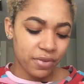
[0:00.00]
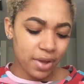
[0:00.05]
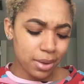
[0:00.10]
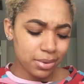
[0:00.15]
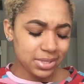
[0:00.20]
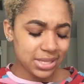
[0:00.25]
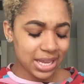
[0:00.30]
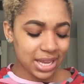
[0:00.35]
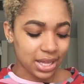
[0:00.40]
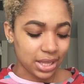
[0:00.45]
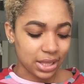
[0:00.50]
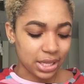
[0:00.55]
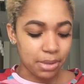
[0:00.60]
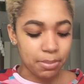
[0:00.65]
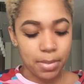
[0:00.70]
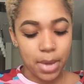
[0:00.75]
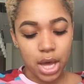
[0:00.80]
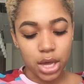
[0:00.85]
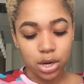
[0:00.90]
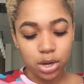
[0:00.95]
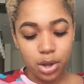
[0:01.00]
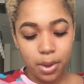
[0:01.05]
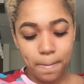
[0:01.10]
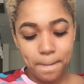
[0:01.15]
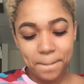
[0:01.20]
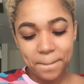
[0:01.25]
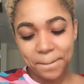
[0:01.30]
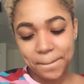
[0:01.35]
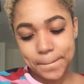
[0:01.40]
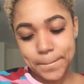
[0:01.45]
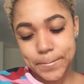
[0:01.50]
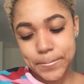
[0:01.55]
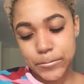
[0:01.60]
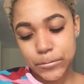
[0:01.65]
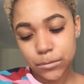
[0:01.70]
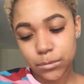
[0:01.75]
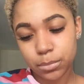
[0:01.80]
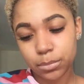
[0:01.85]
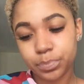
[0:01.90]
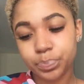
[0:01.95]
if I was like a lip model,
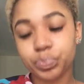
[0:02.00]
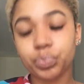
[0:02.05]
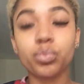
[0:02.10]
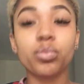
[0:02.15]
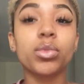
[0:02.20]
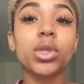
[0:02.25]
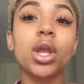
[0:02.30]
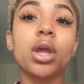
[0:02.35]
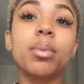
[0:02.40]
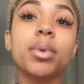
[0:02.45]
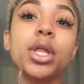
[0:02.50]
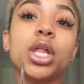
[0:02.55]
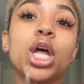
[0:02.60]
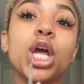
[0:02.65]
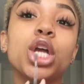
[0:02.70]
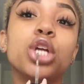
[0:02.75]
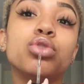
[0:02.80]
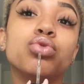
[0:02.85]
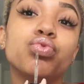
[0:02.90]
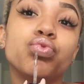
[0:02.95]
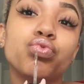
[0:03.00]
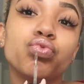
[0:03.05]
I'd be like,